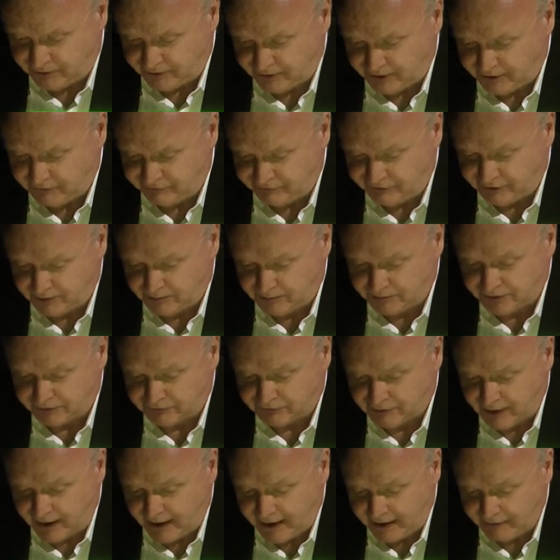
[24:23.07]
theory of film
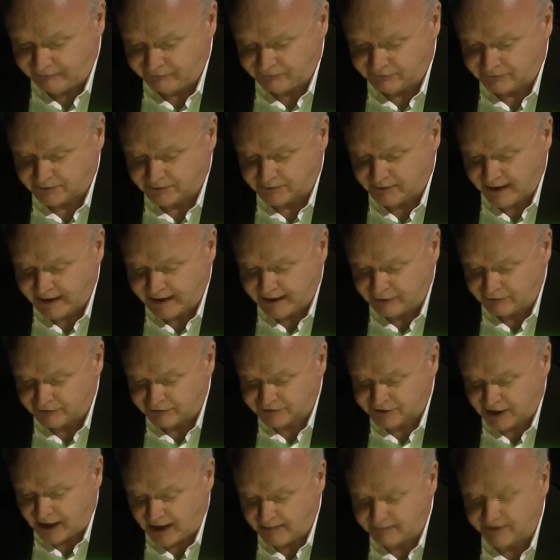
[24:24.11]
derived from
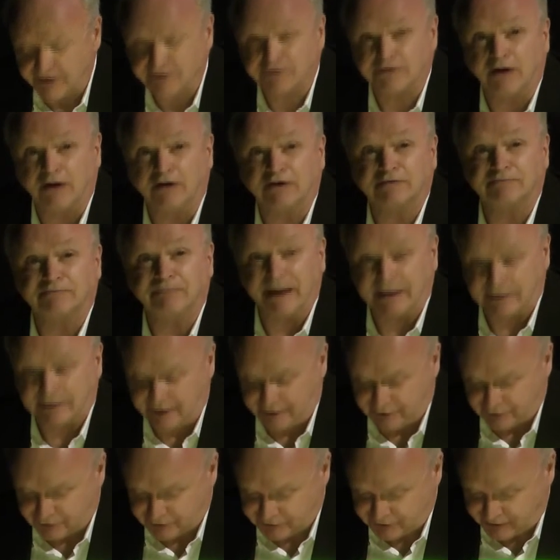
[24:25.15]
Kracauer's comments on
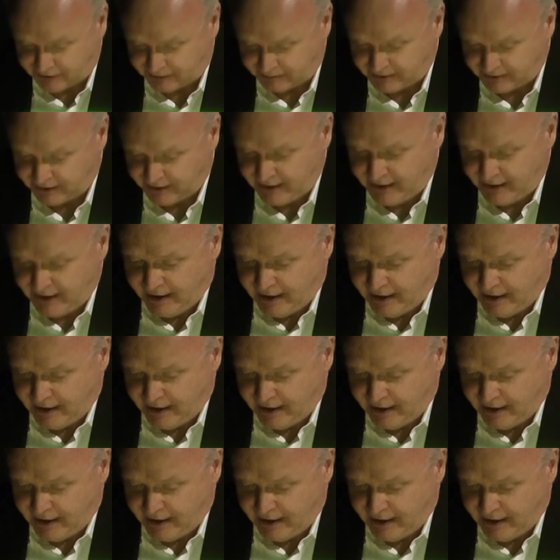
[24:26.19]
spectatorship,